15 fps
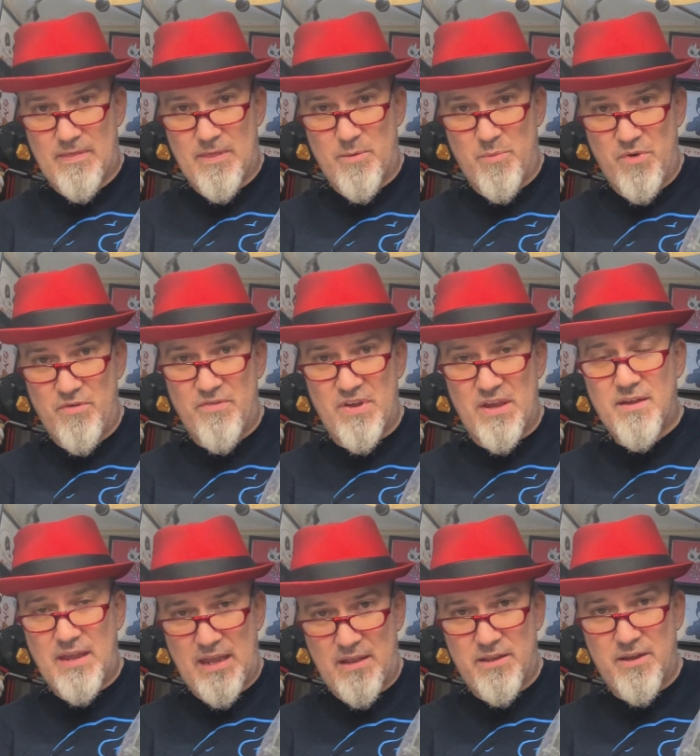the movie
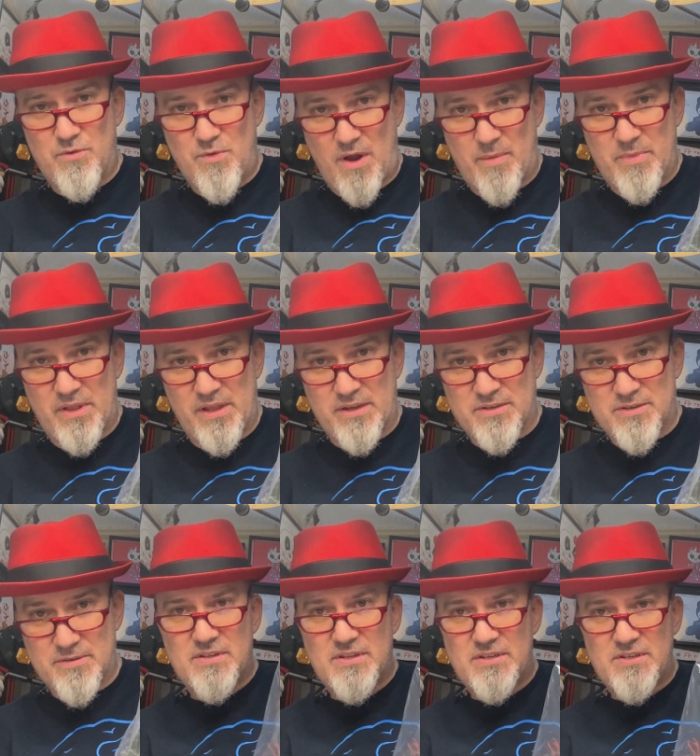Alien
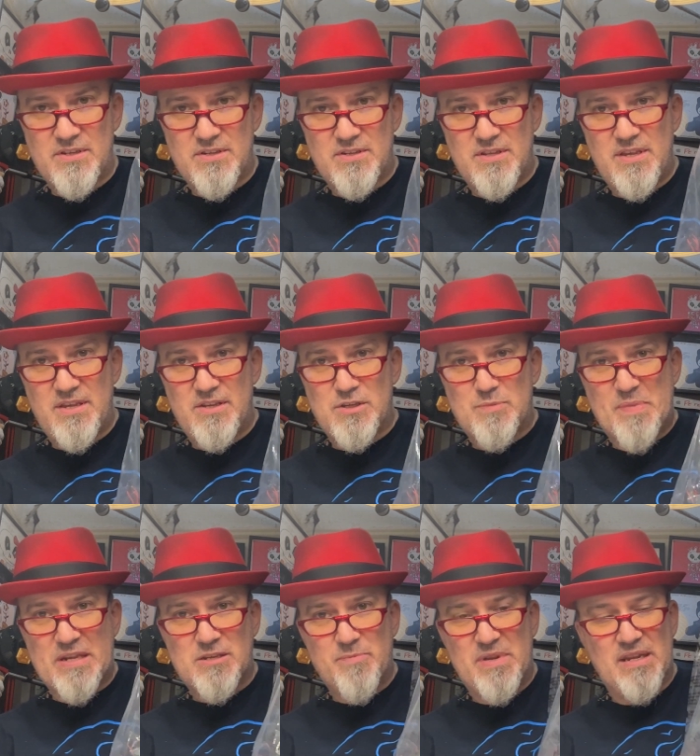Romulus. This is the
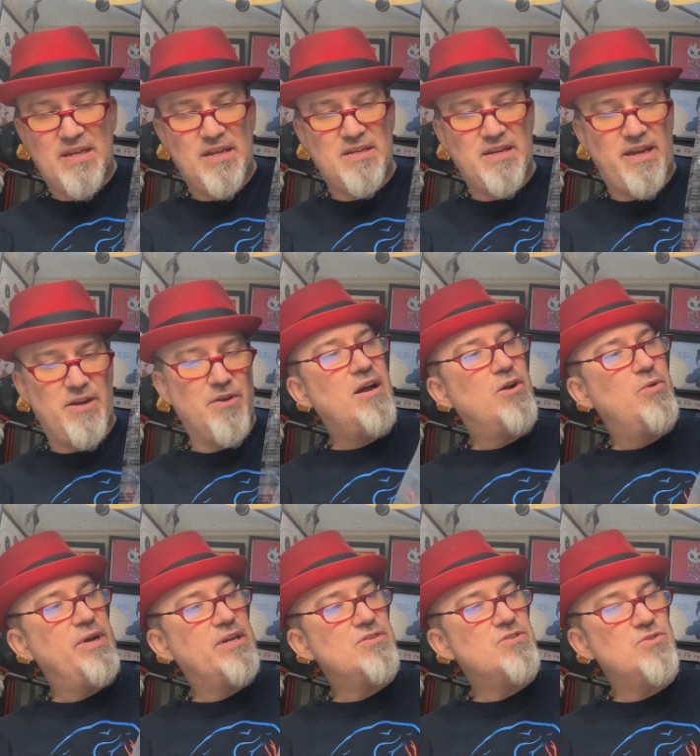specimen container.
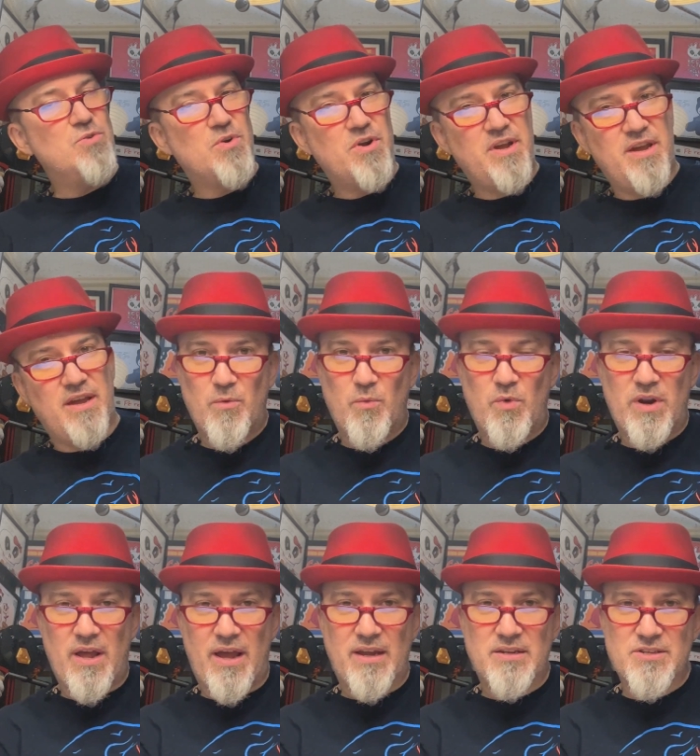Quick story, when
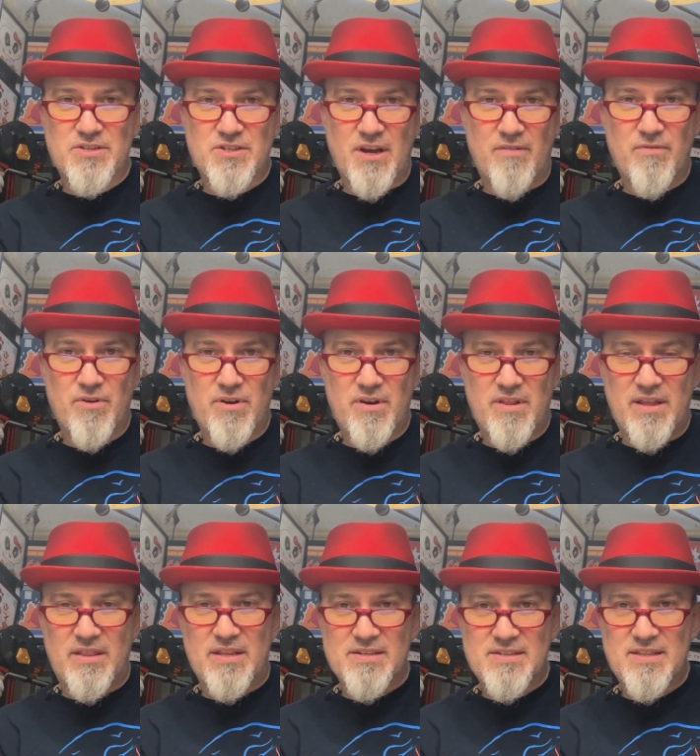I discovered
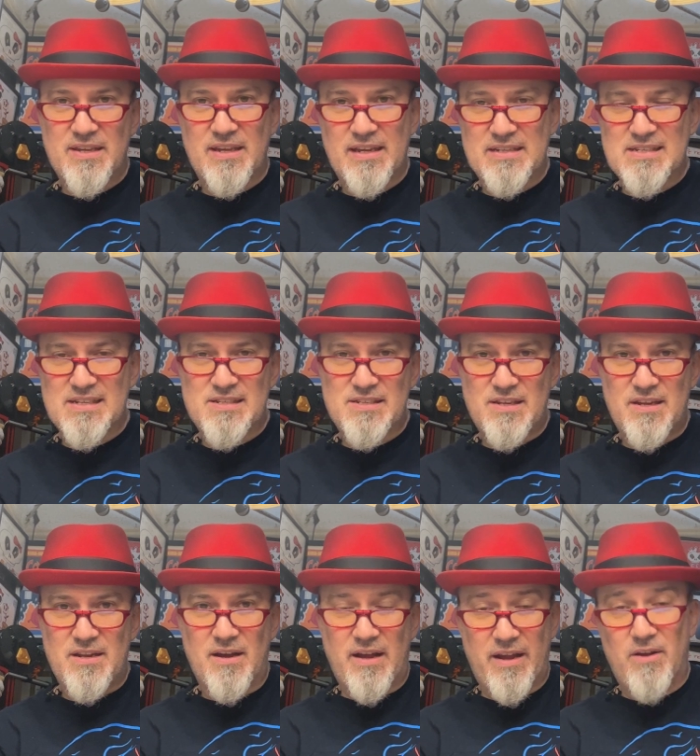that this thing existed,
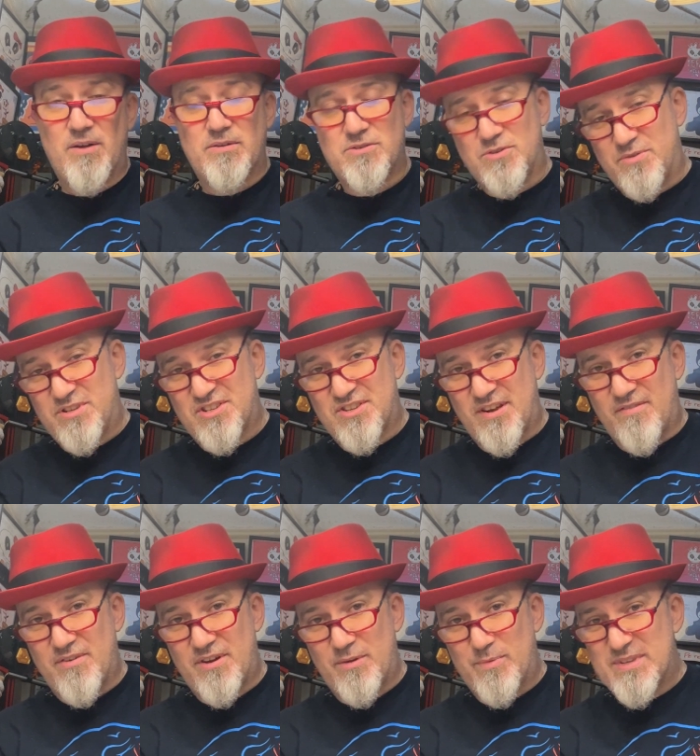I also
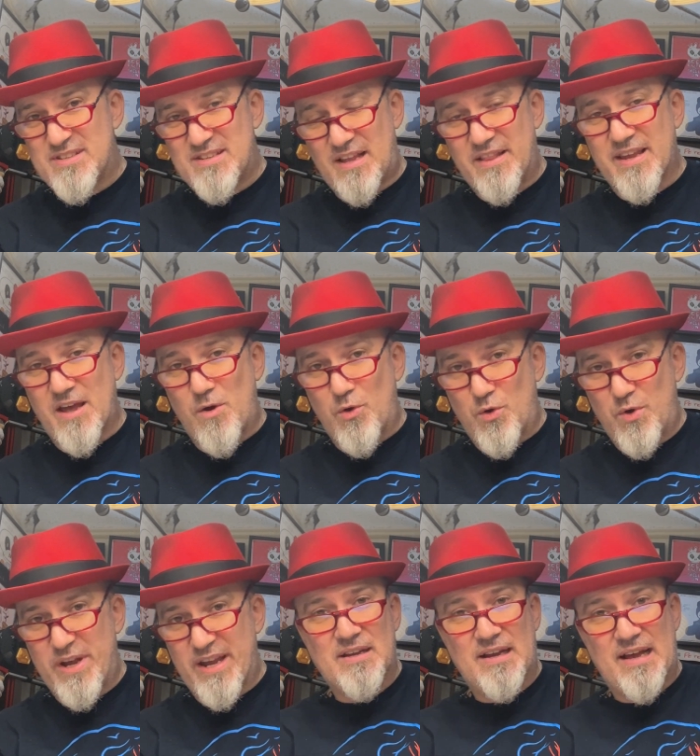discovered it was selling out
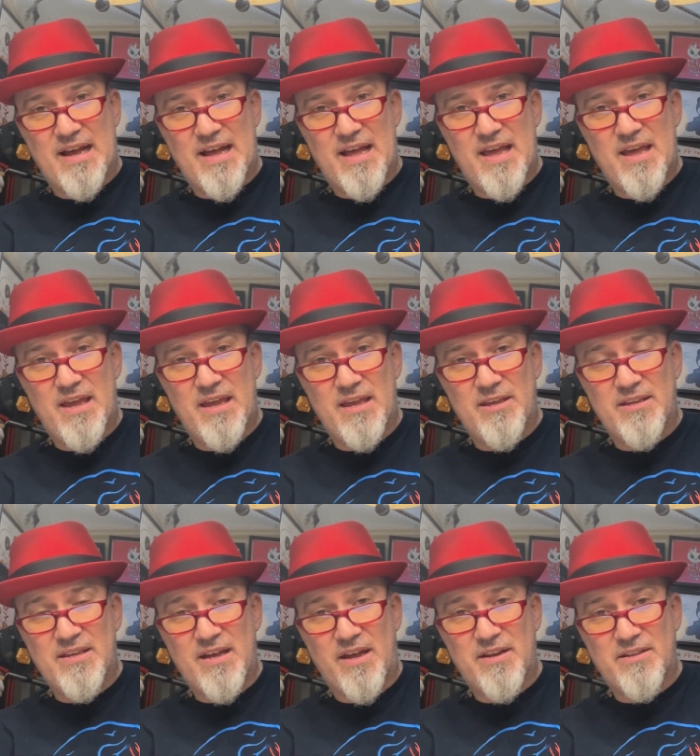quick. I
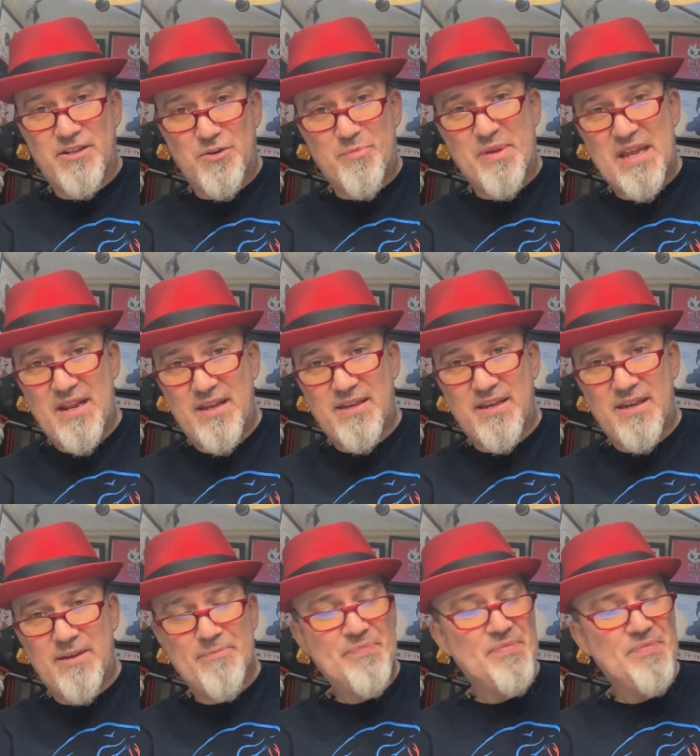got a little panicky